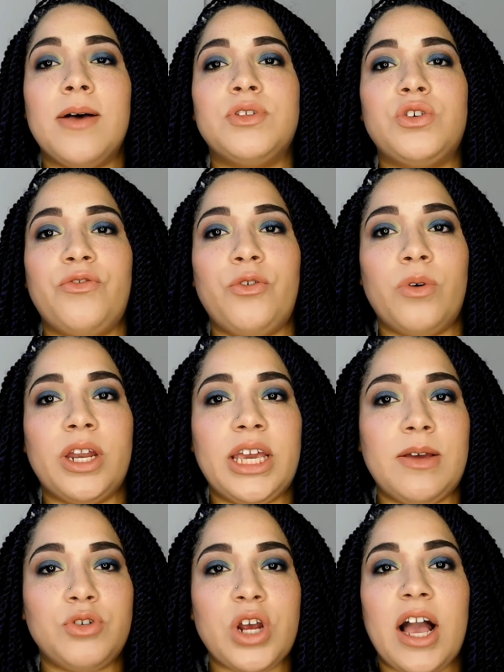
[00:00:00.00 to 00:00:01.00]
So if you want to
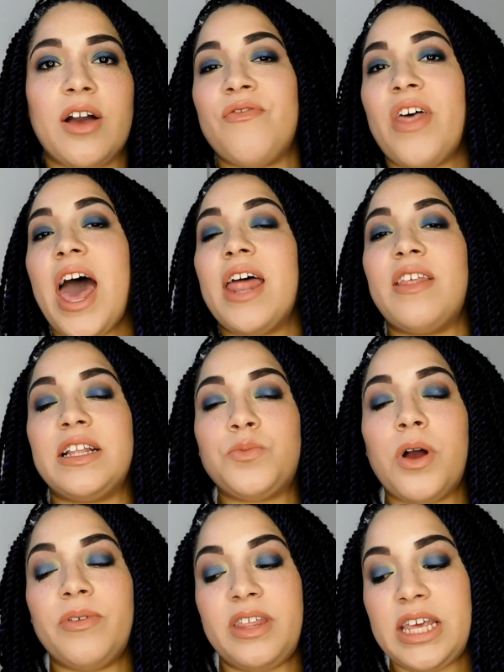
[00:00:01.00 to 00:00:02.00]
keep track of that, that's
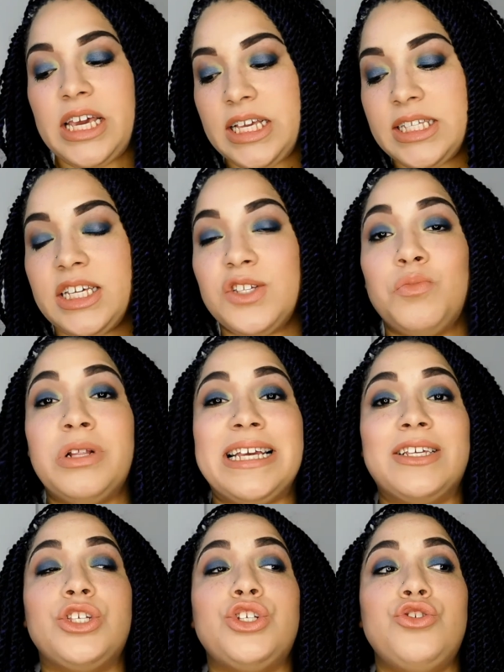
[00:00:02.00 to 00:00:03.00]
probably the easiest
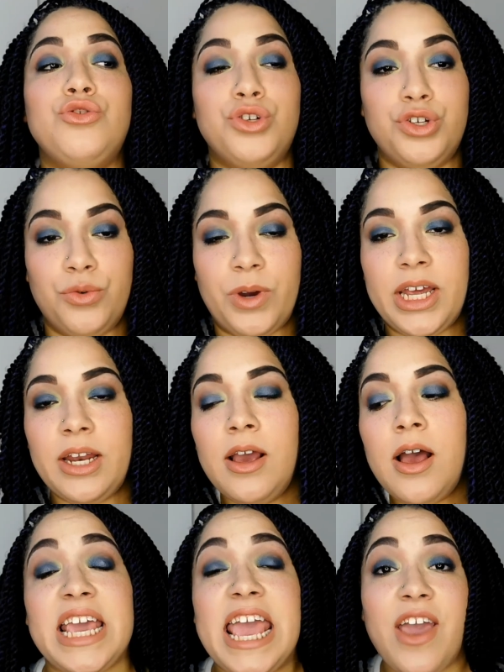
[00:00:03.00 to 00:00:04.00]
place to do it.
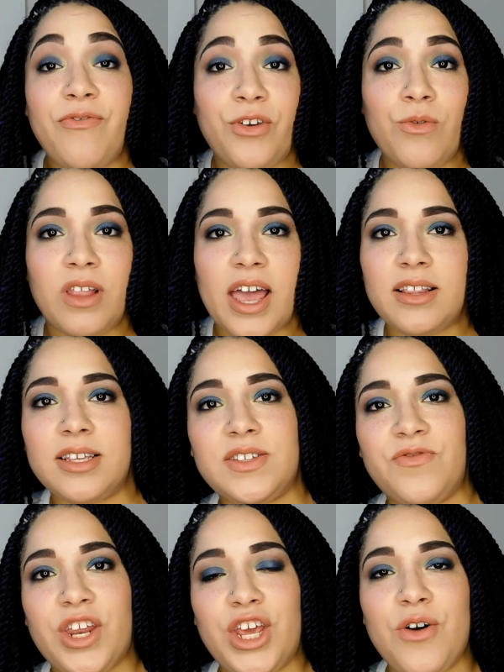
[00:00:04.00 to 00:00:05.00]
If you like
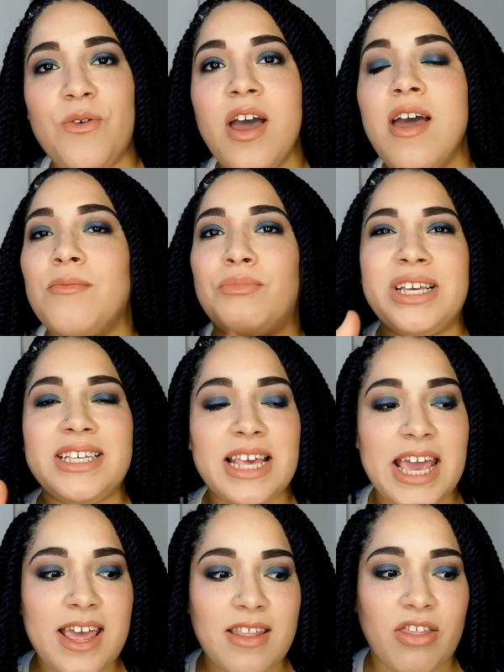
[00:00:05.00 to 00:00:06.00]
this video, please
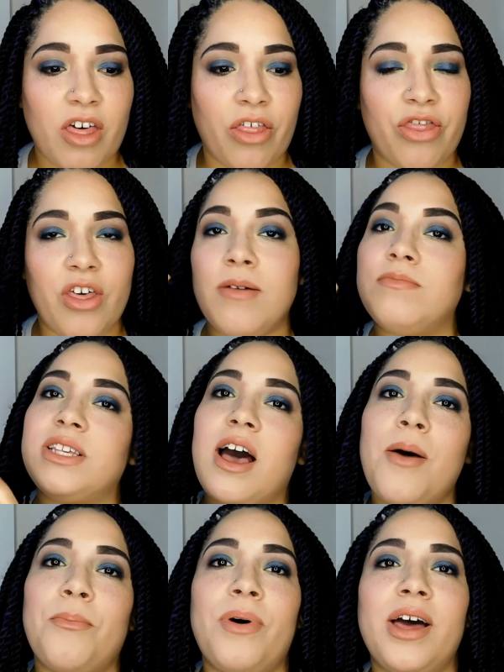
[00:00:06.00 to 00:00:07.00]
hit the thumbs
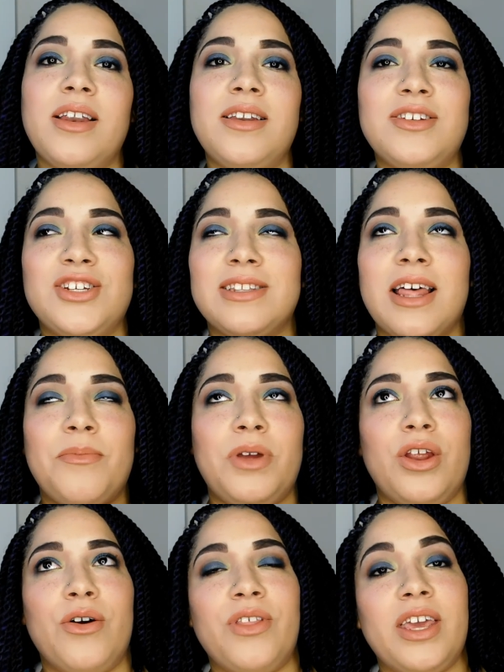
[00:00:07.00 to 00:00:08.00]
up button. Just let me
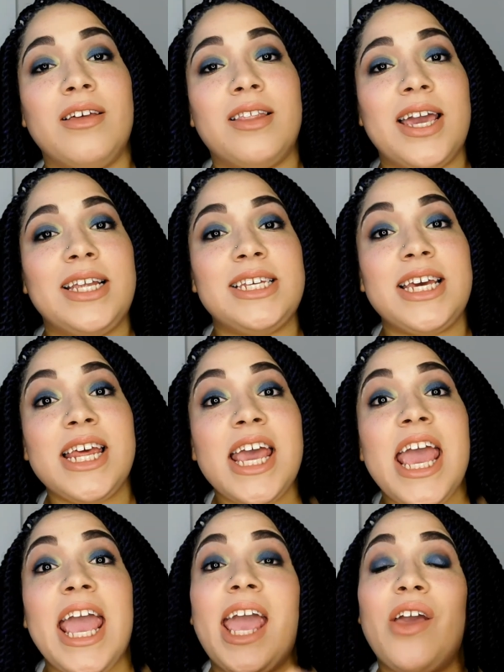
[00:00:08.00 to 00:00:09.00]
know that you liked it.
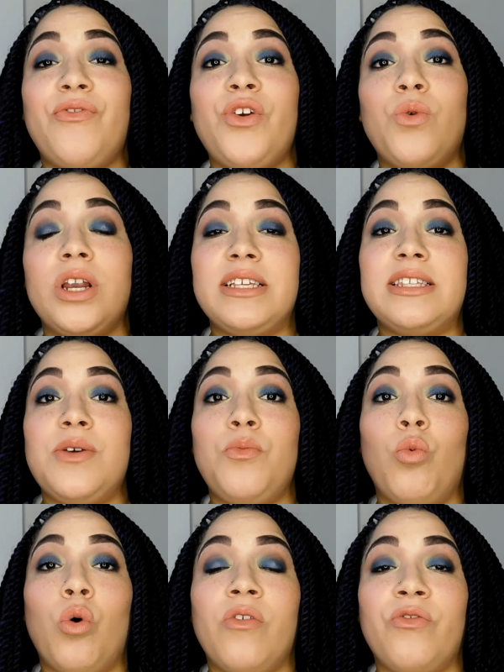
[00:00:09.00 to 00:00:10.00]
If you want to see
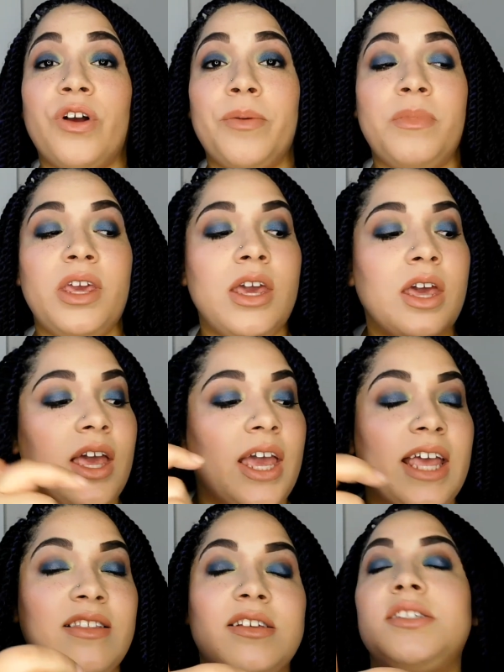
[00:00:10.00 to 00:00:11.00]
more from me,
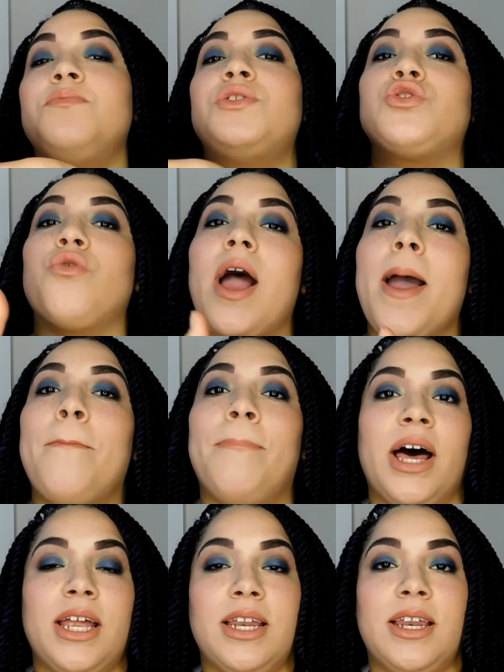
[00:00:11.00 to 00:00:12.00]
hit the subscribe
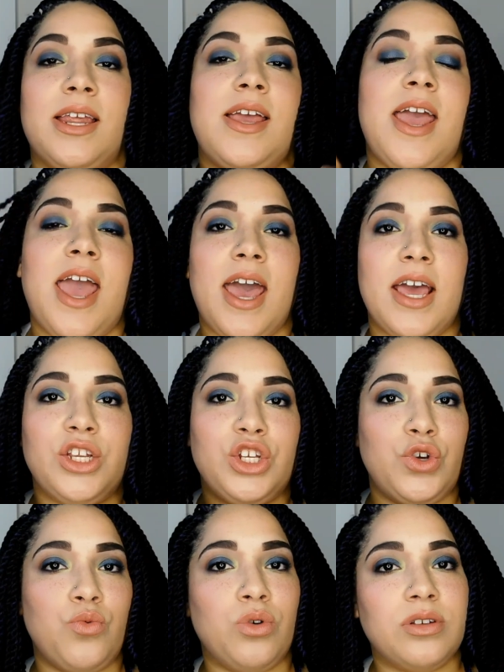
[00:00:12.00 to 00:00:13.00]
button and
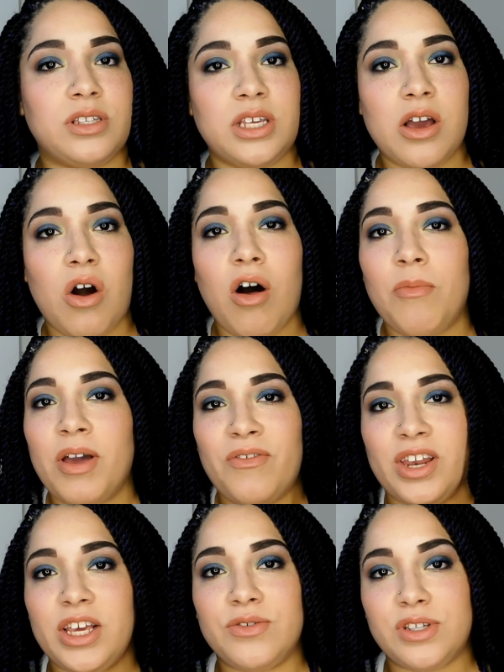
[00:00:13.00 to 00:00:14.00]
you will see all my
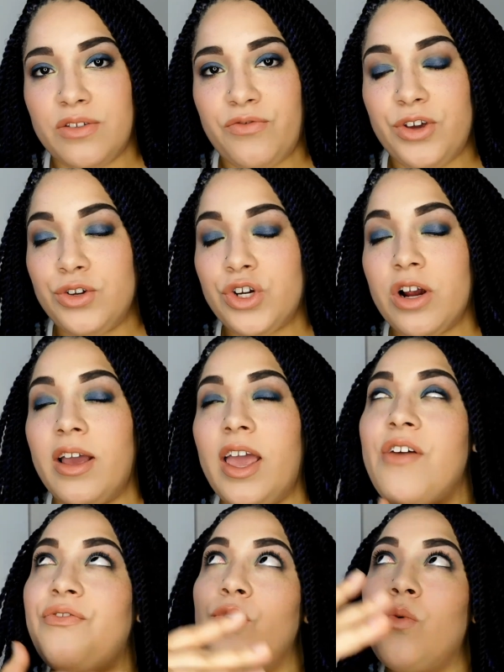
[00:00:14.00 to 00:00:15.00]
videos in the future.
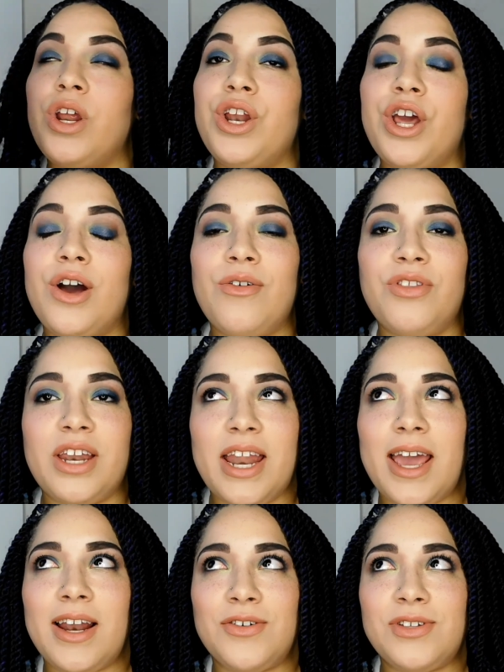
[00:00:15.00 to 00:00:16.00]
If you want to know the
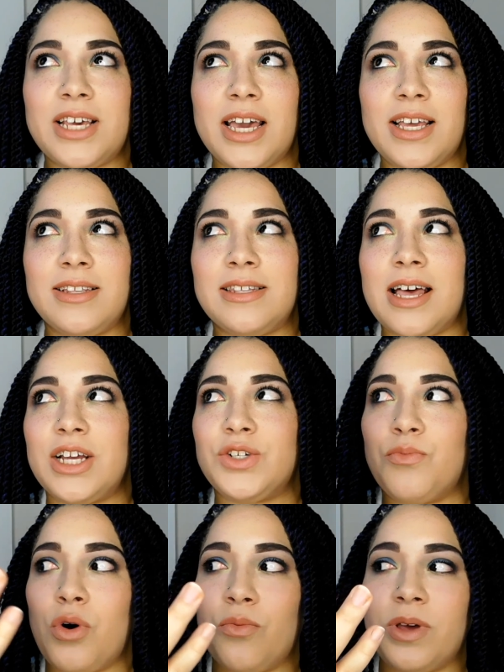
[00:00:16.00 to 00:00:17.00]
nanosecond
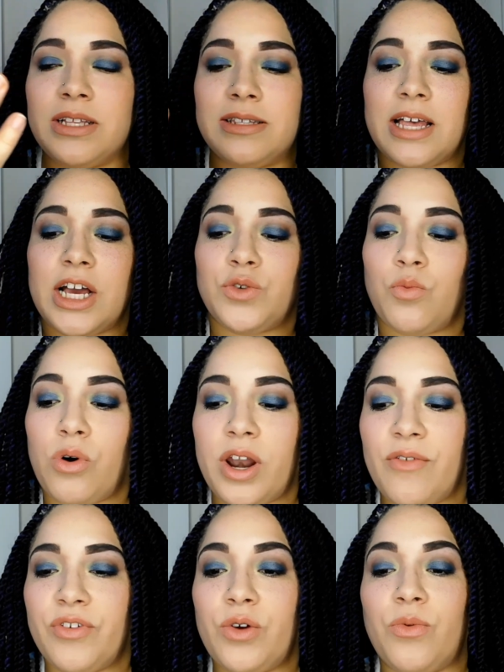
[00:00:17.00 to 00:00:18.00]
slash moment slash
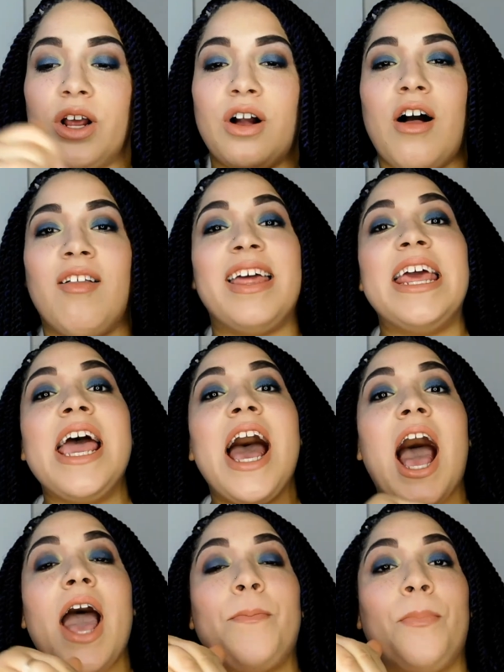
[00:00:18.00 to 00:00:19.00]
whatever you want to call it,
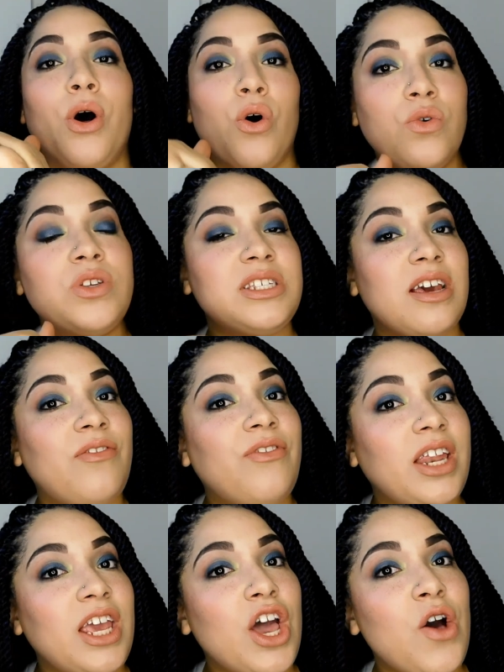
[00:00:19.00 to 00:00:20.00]
I post a
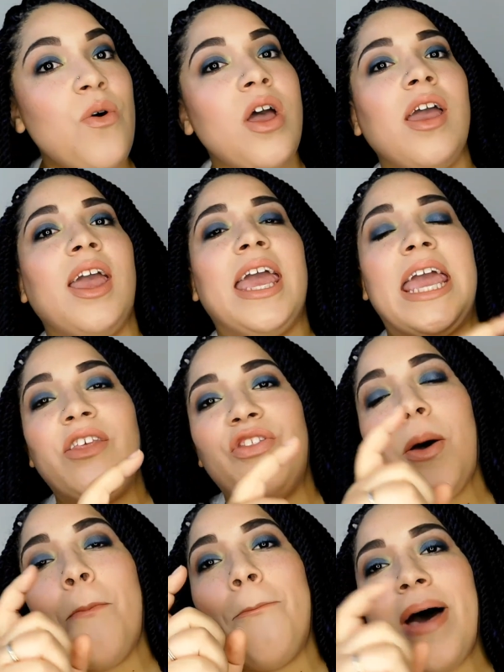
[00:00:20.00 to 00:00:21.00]
video, hit
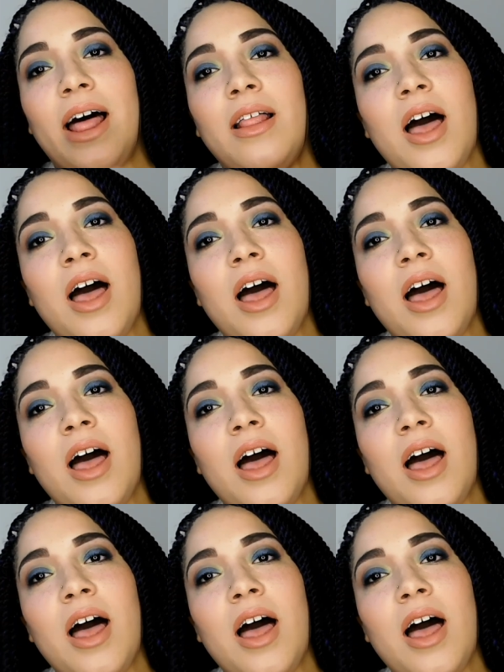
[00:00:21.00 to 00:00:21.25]
the bell